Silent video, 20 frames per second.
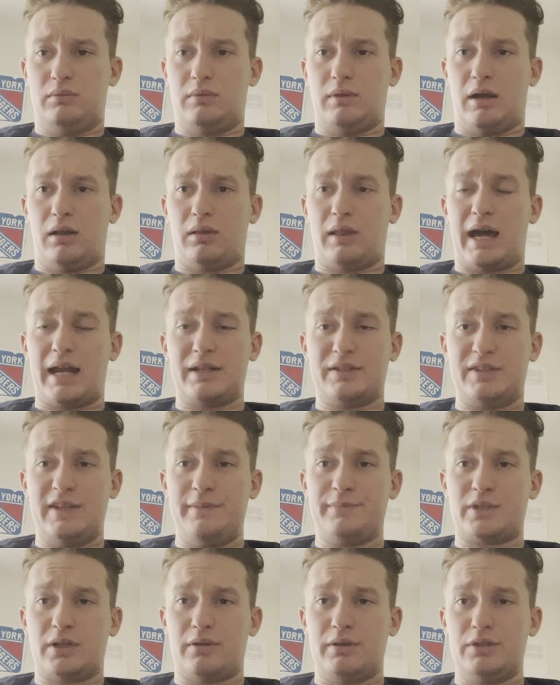a lot of
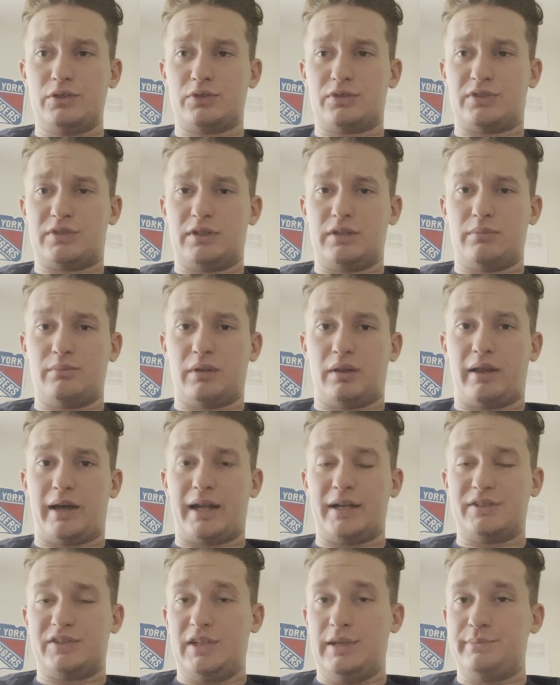teams are interested in him. A
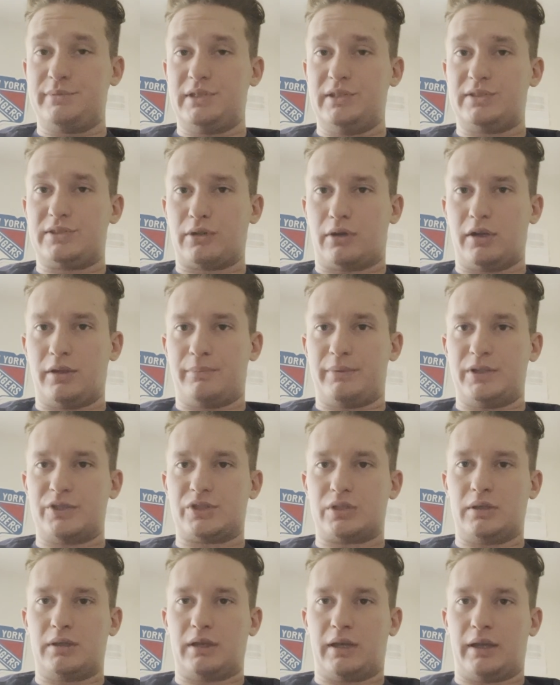lot of teams need starting
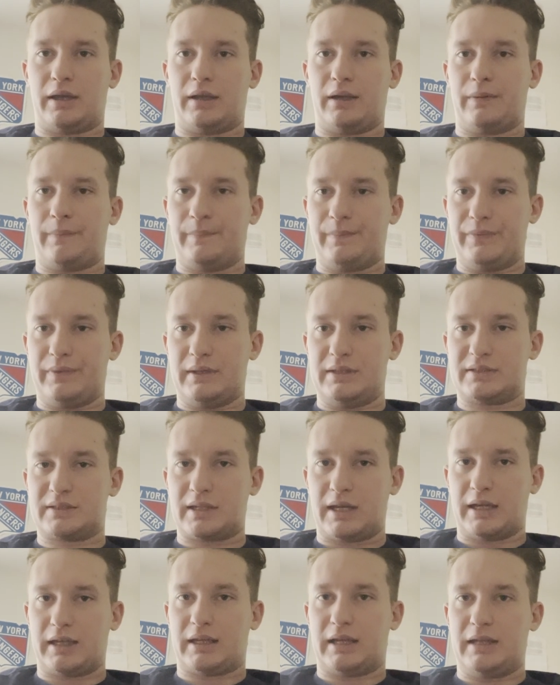pitching, and this
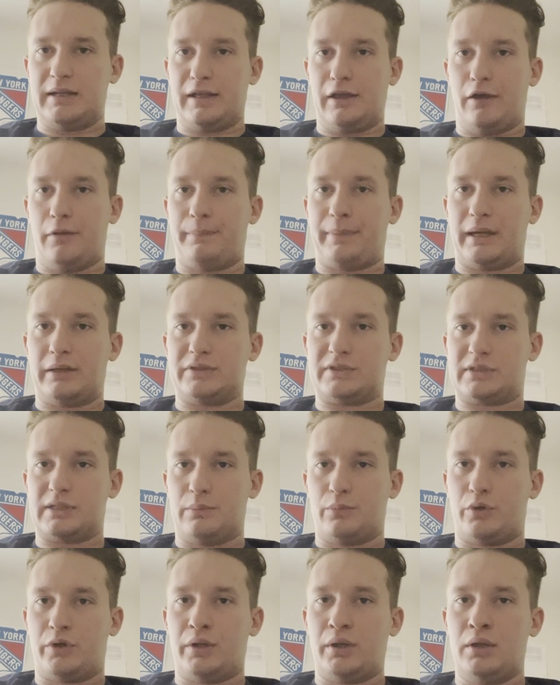guy can help out
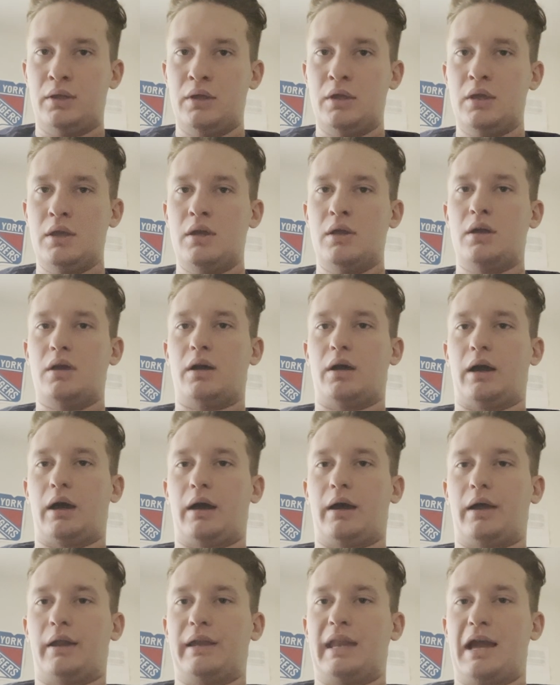someone.
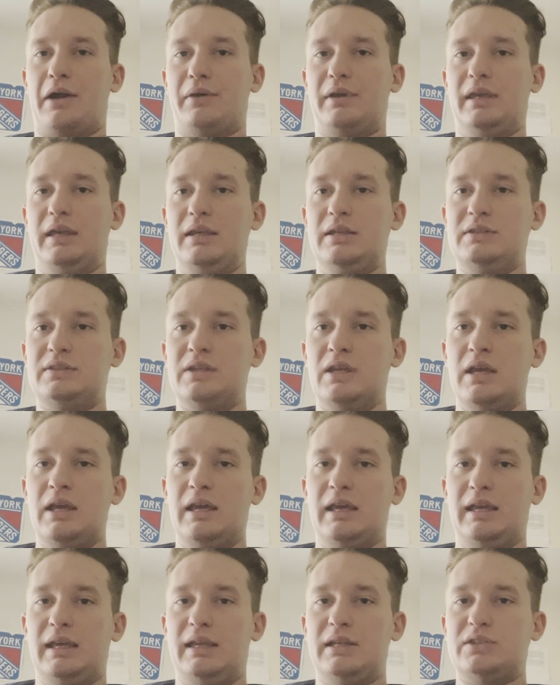Now, he is
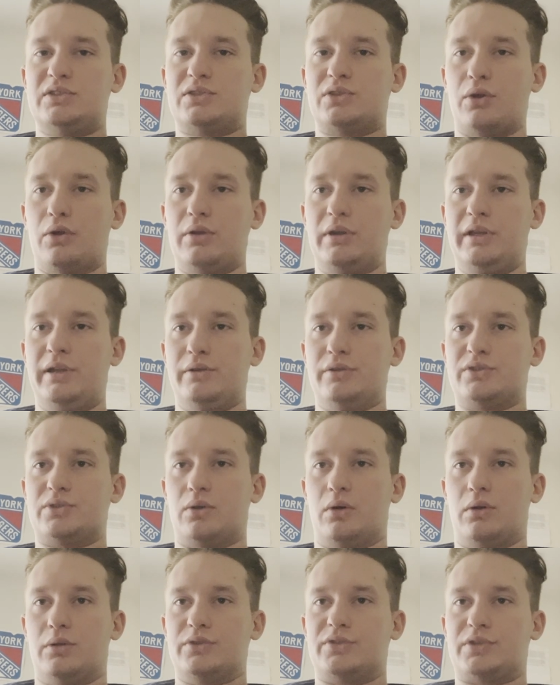30 years
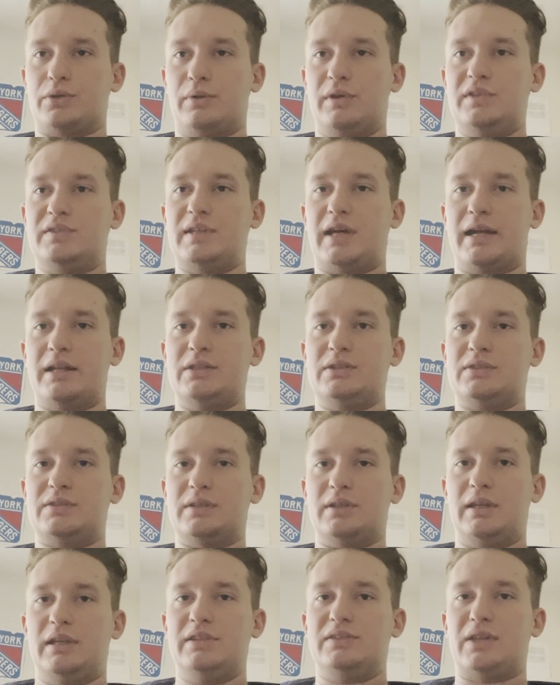old, so he's not a
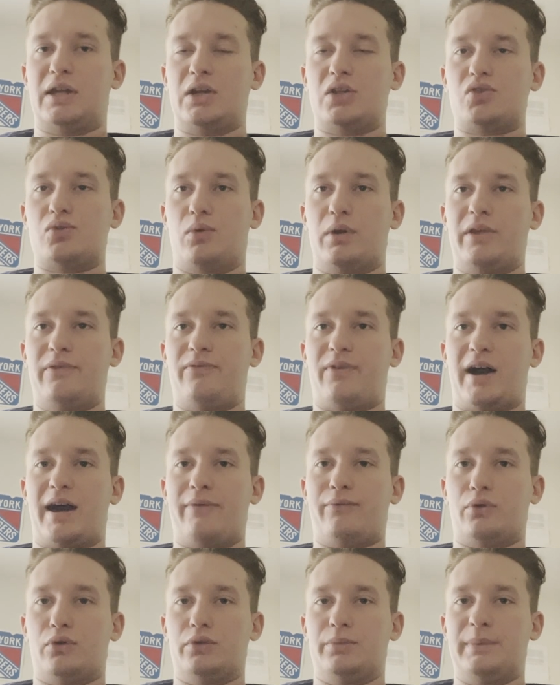
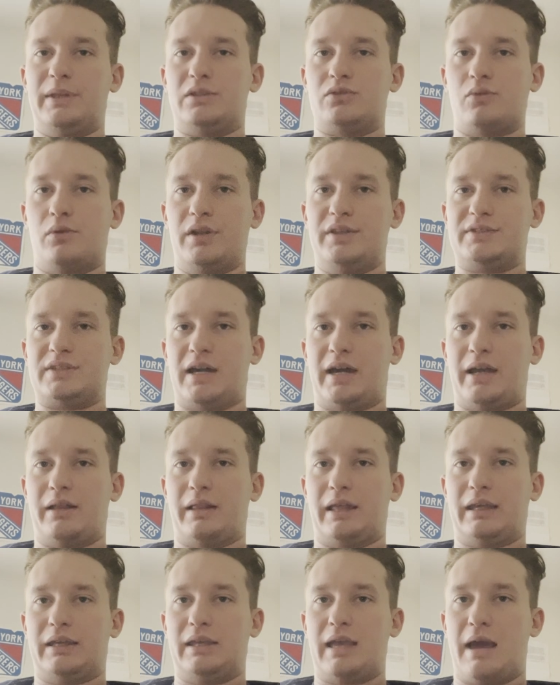25-year-old, mid-20s guy
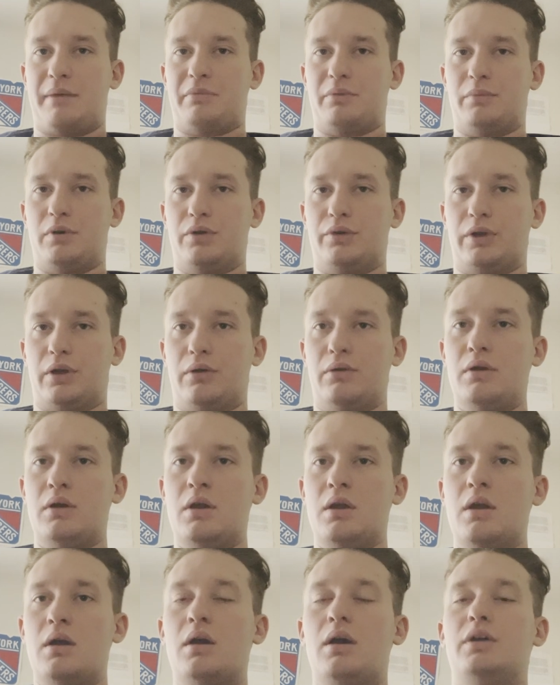like Yamamoto.
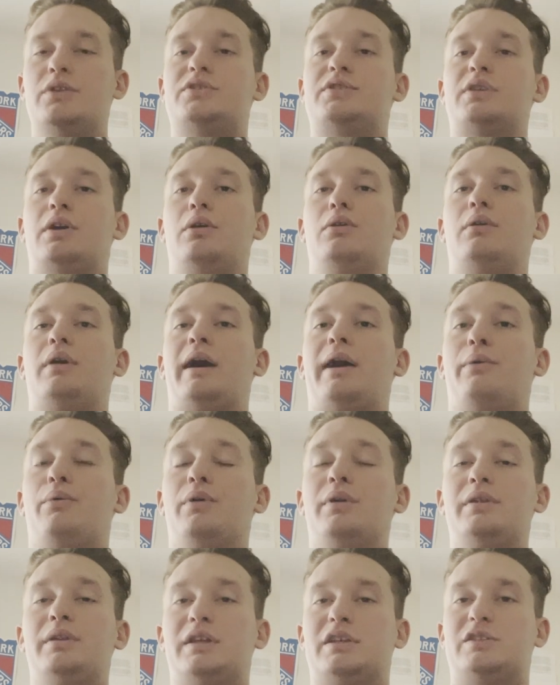So I
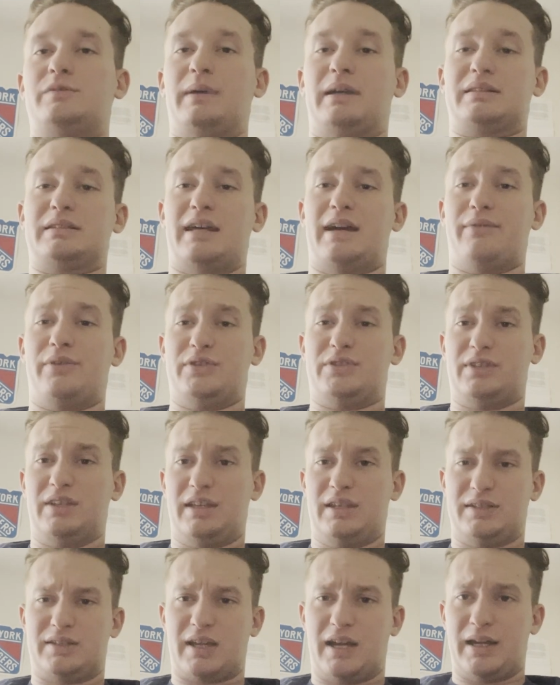wouldn't expect, obviously,
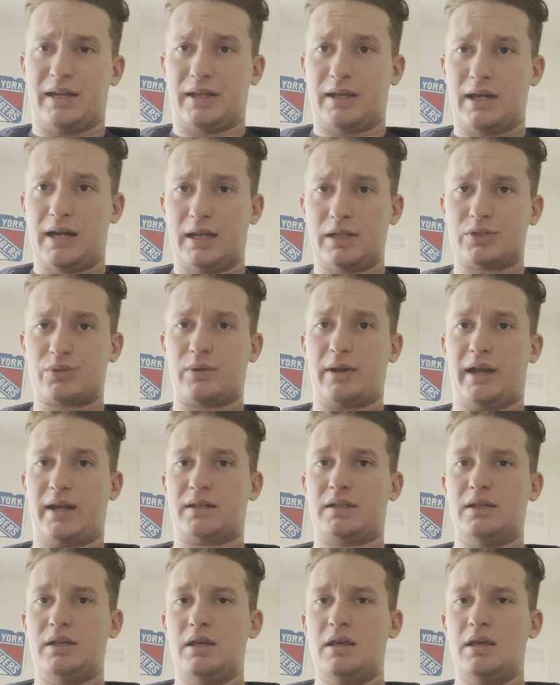his kind of contract.